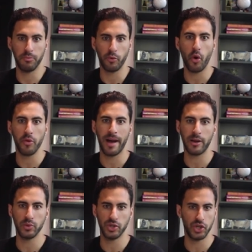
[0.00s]
growing by
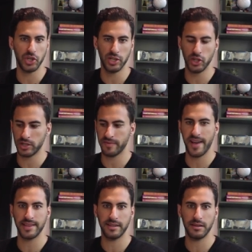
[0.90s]
acquisition is just
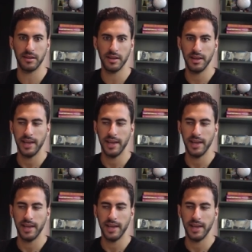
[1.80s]
faster.